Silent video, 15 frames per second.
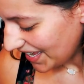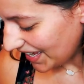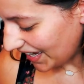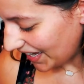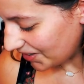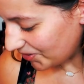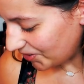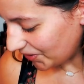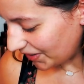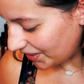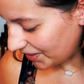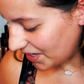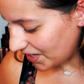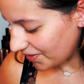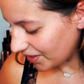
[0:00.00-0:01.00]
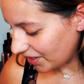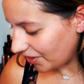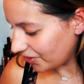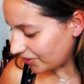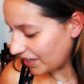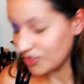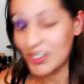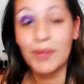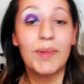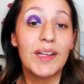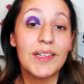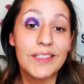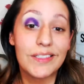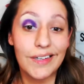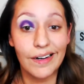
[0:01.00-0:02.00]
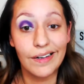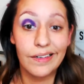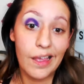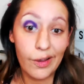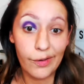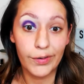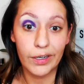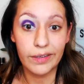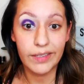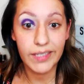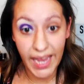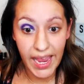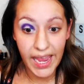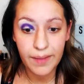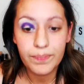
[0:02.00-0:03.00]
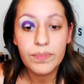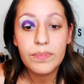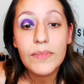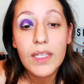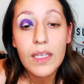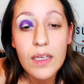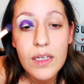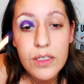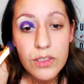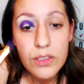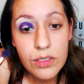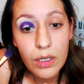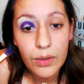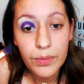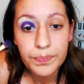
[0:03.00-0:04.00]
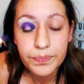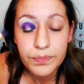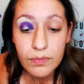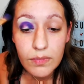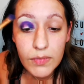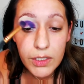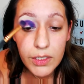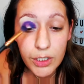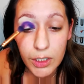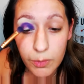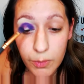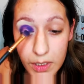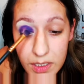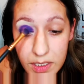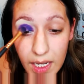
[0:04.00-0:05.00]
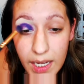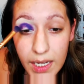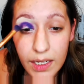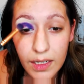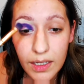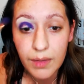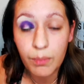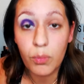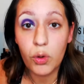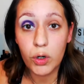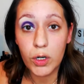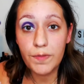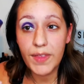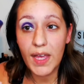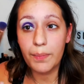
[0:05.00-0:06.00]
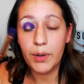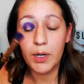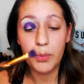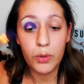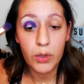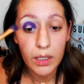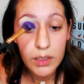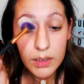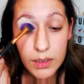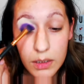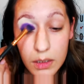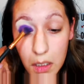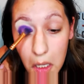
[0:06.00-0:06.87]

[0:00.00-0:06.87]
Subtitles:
I don't know, I already got the color down, so I'm not starting over. Okay, so you're gonna want to take more of that purple color